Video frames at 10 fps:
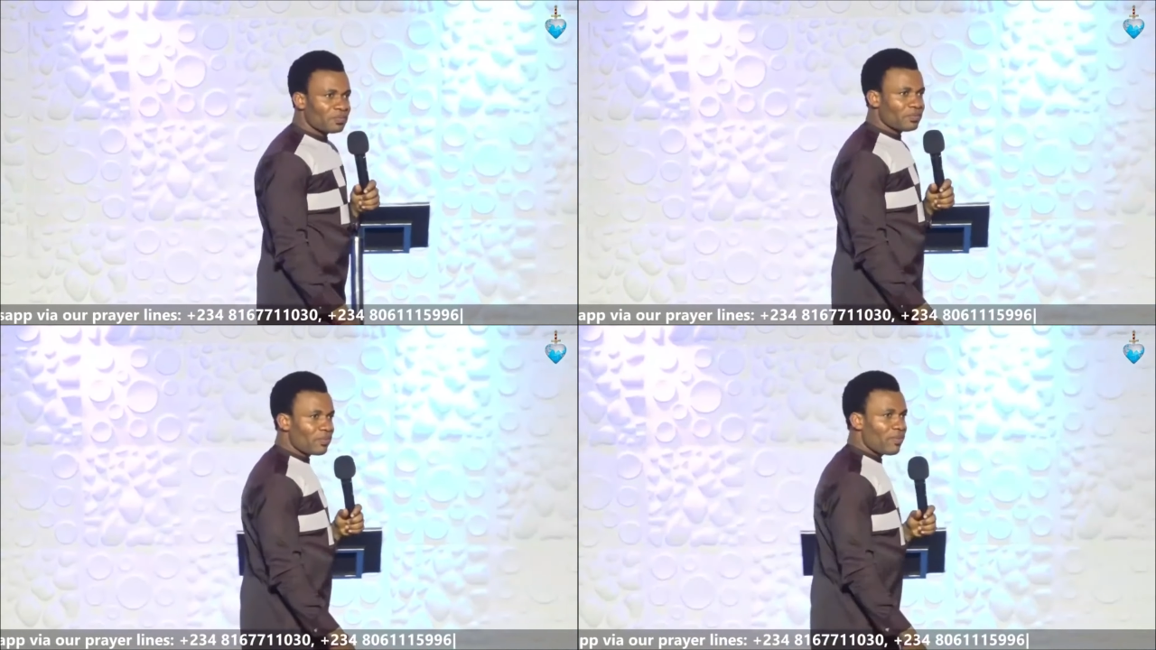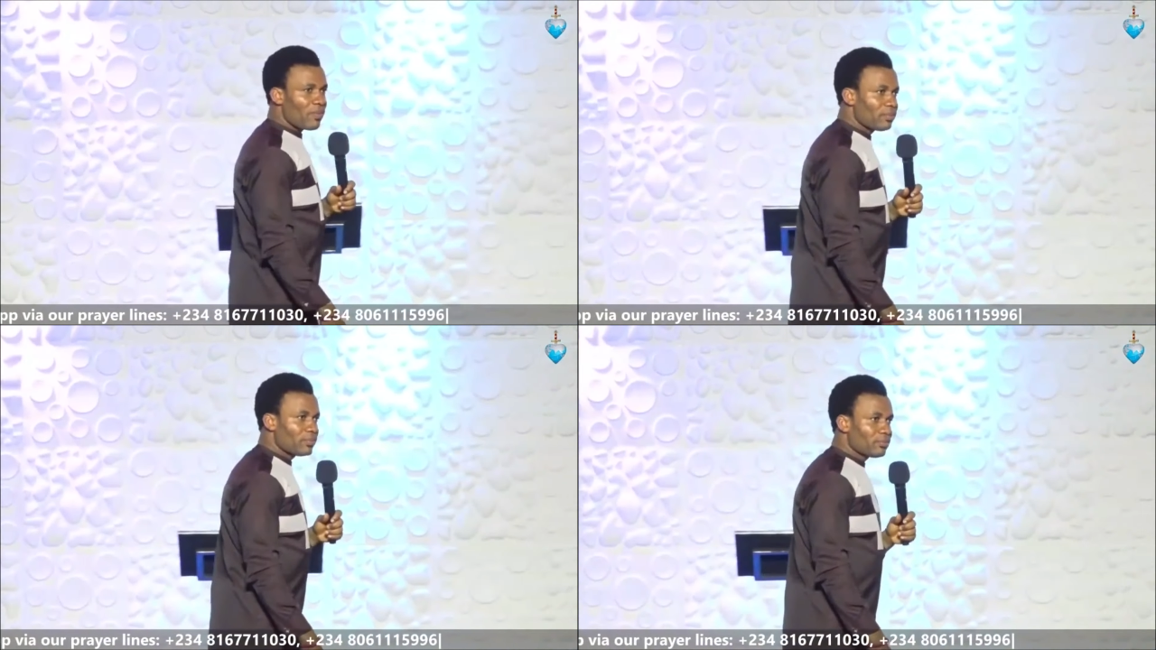
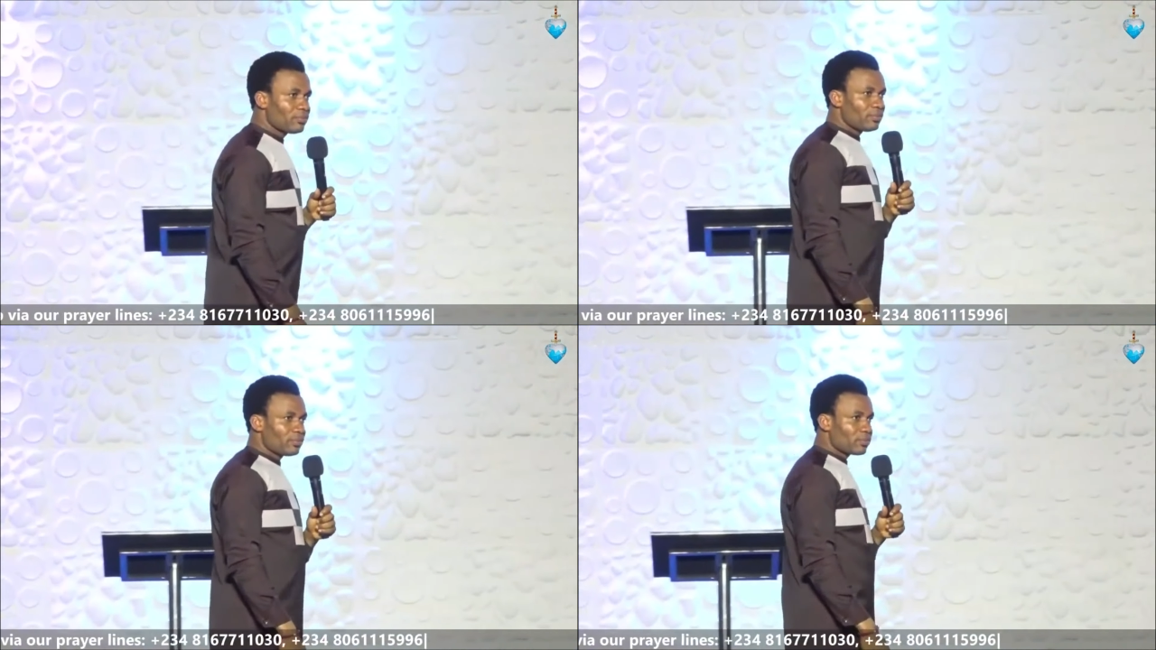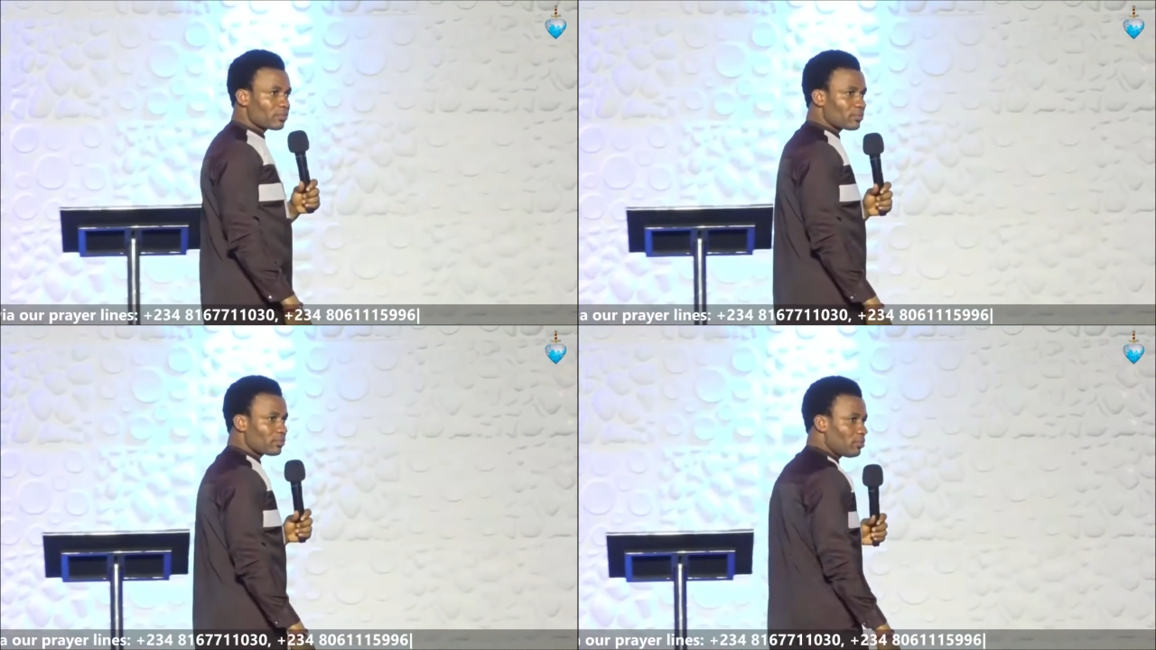
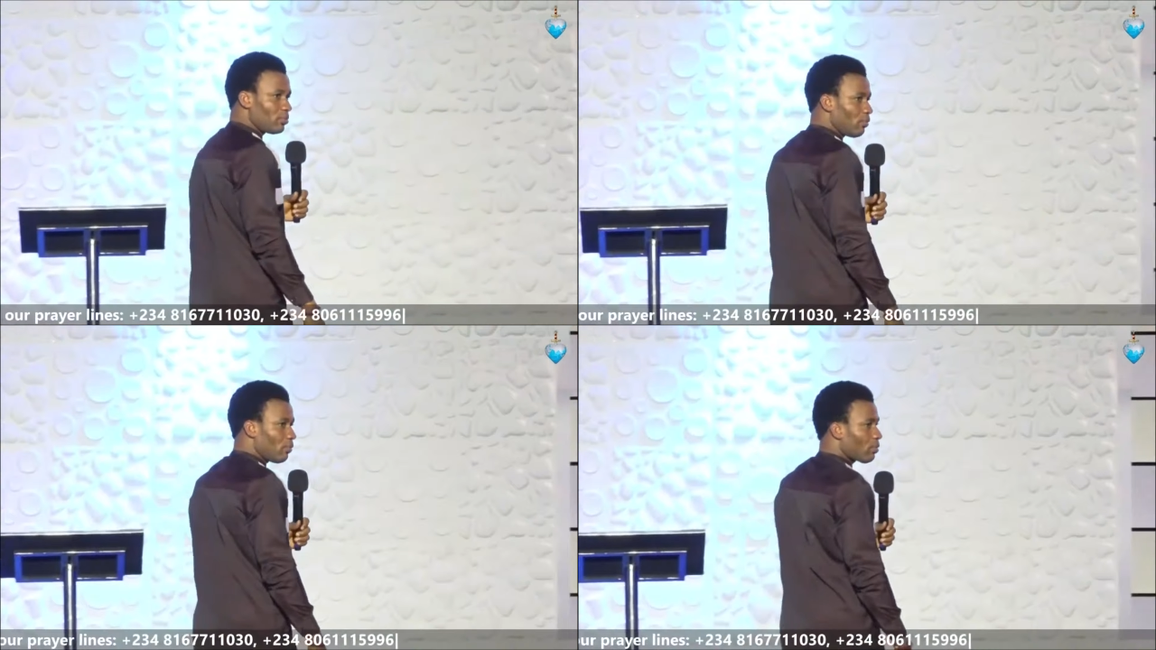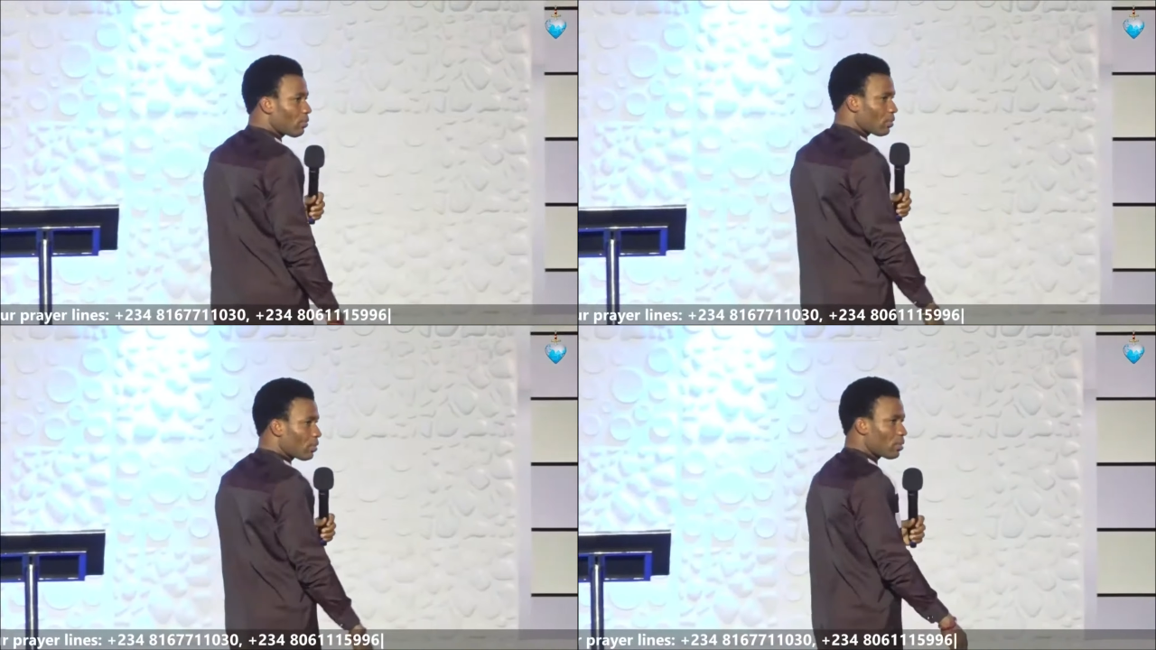
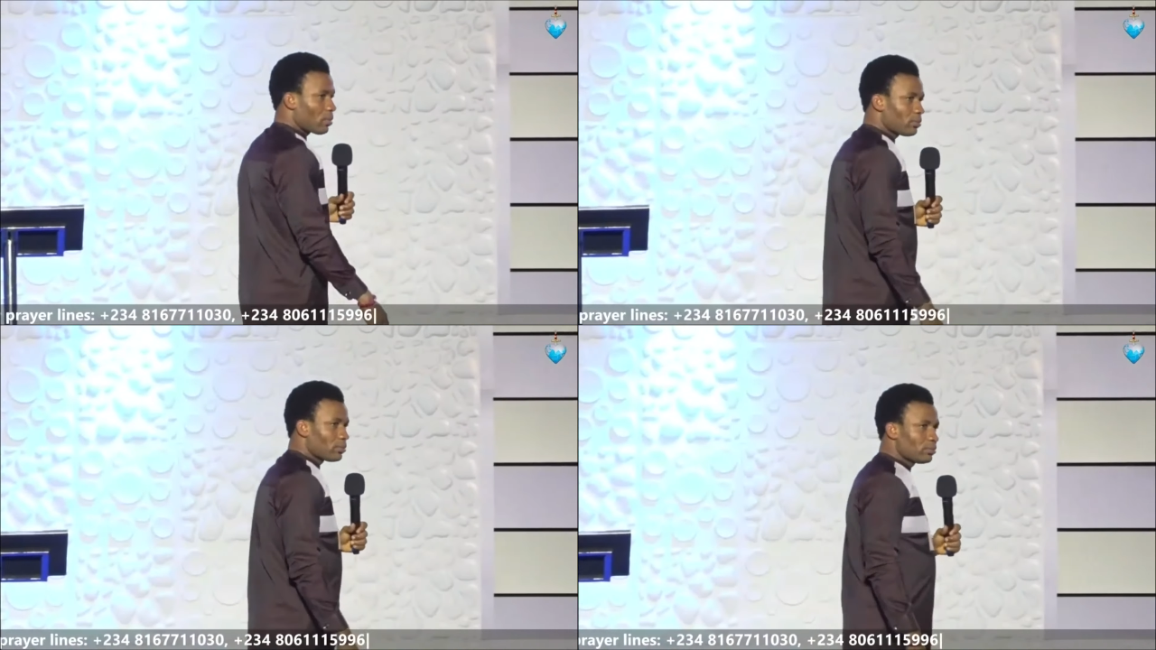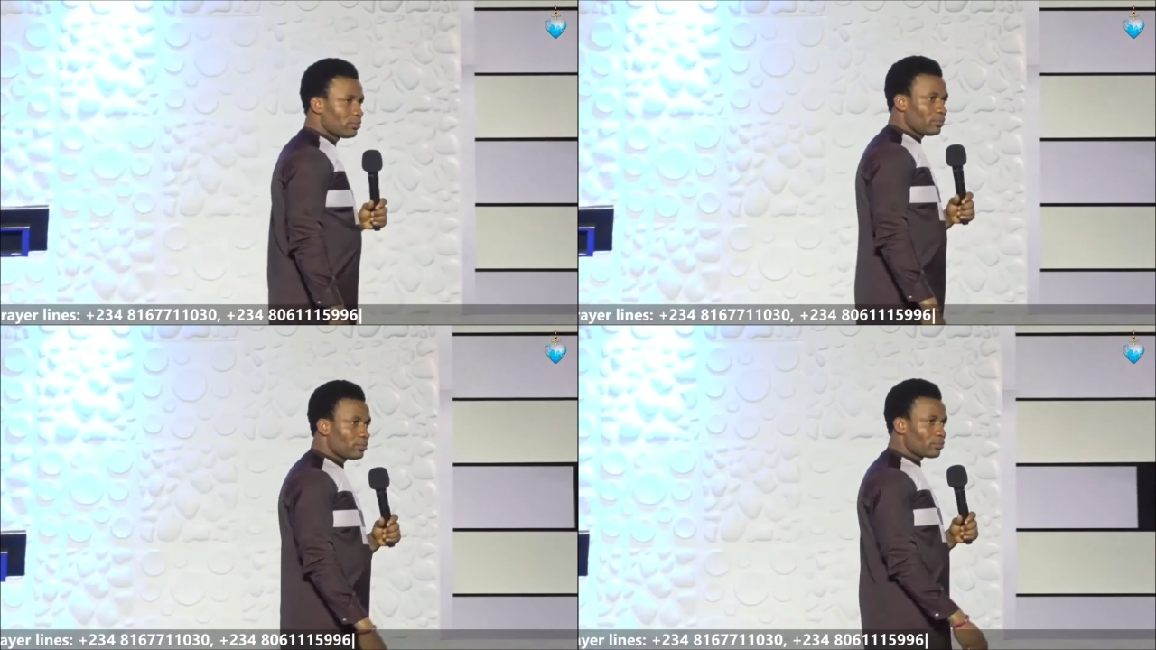
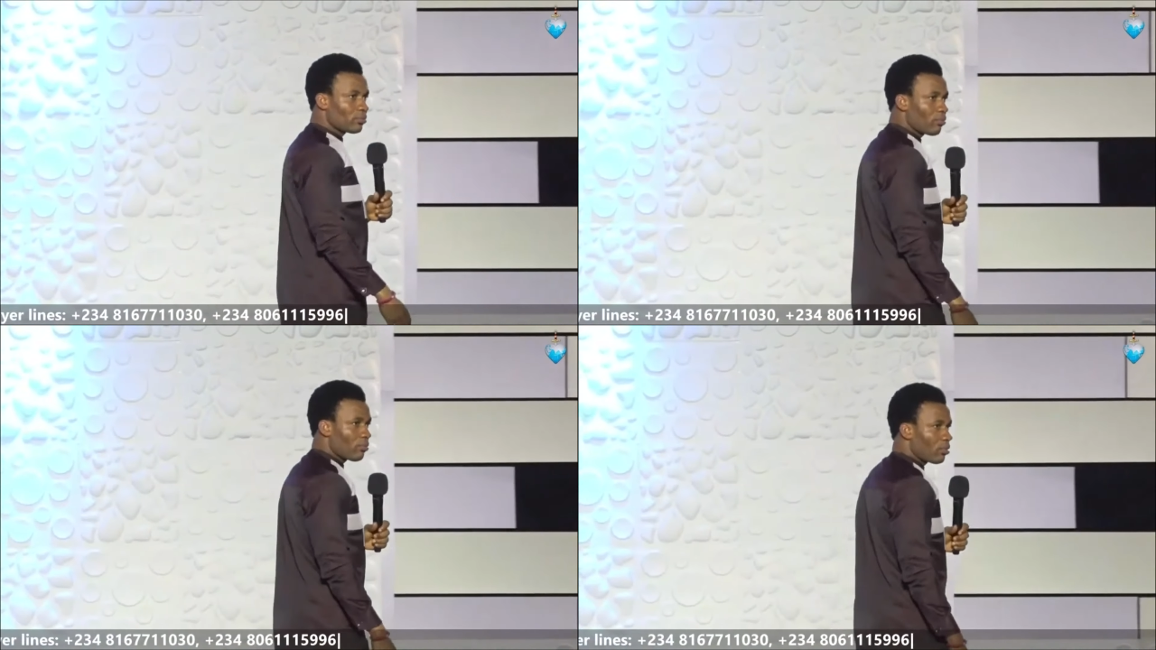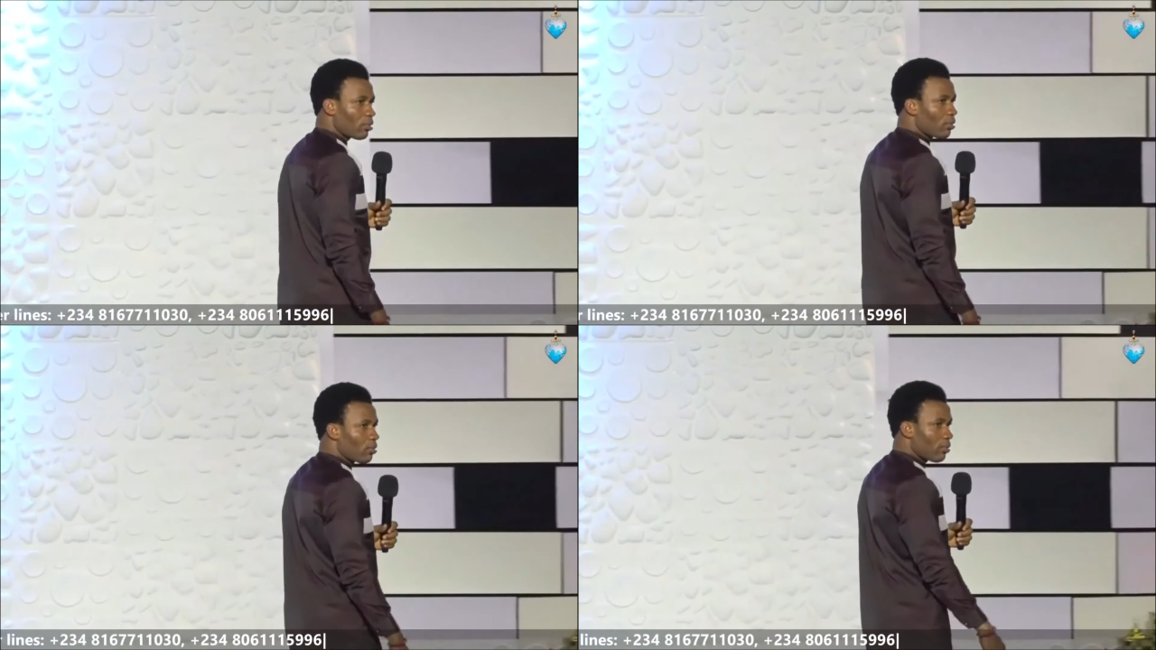
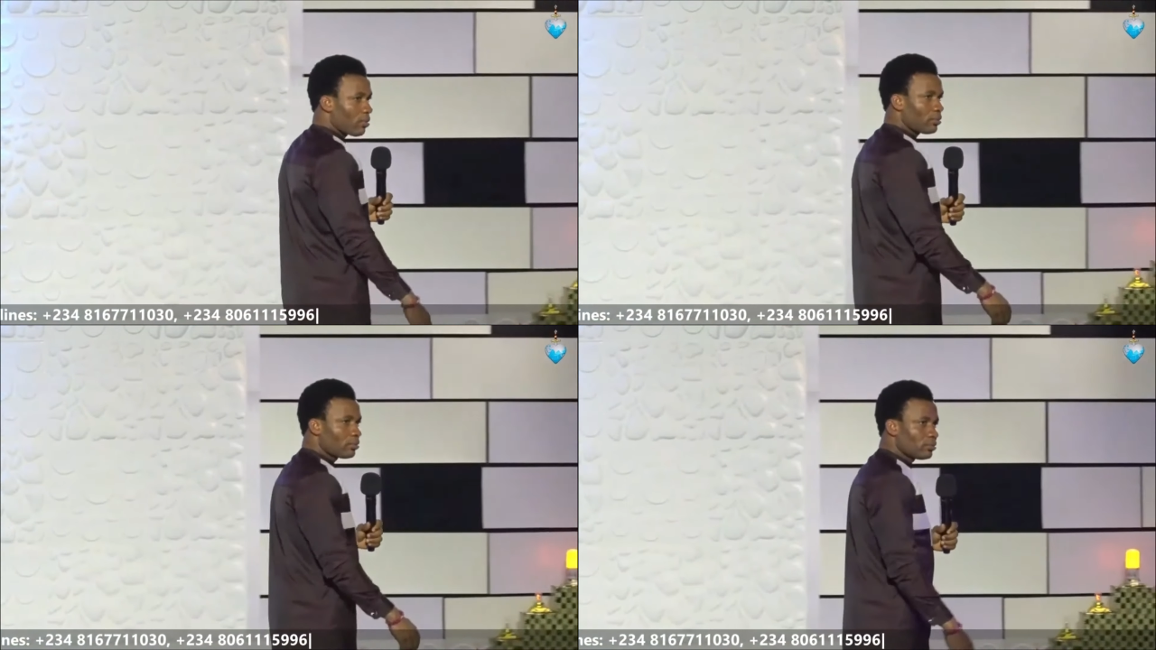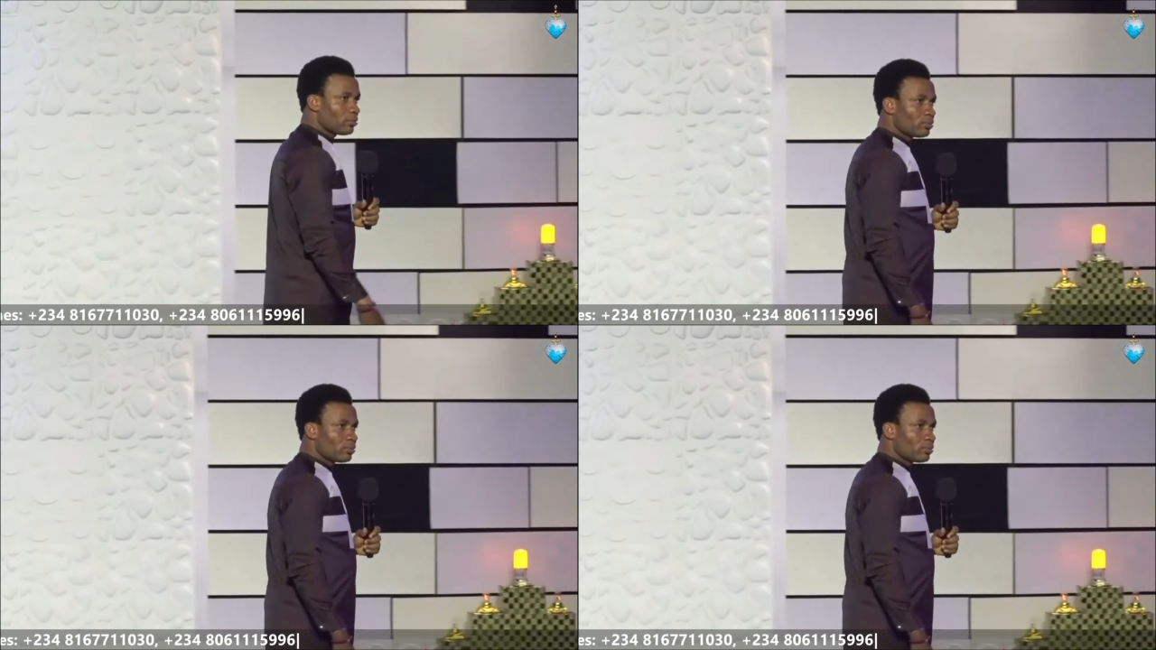(no one is talking)